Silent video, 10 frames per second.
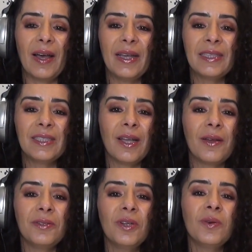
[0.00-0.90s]
it's
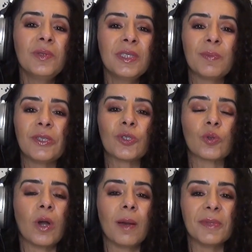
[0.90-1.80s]
not, no one's been
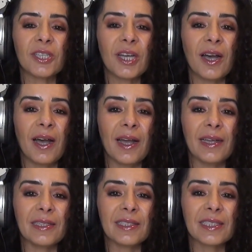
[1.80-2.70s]

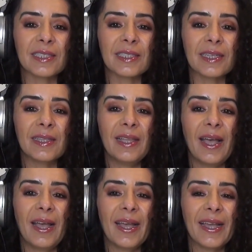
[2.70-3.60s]
traumatized.
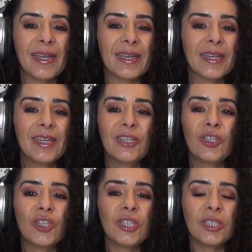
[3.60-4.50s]
Like,
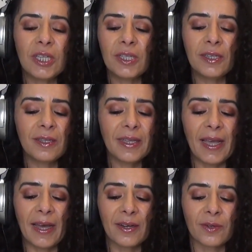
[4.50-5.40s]
she's clearly
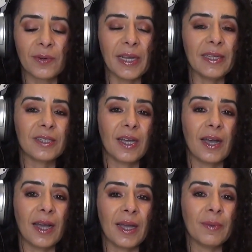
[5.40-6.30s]
had a great
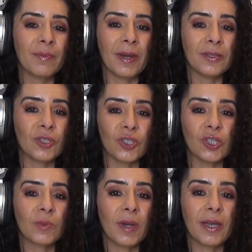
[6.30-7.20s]
time, but
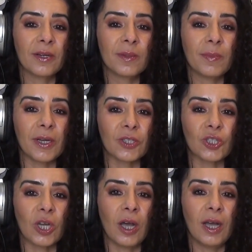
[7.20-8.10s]
judging by her
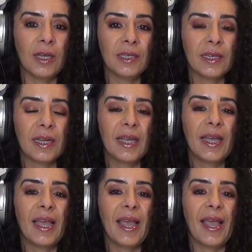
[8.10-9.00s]
mugshot.
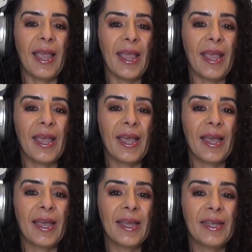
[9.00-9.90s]

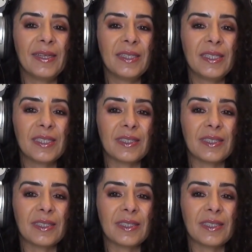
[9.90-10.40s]
And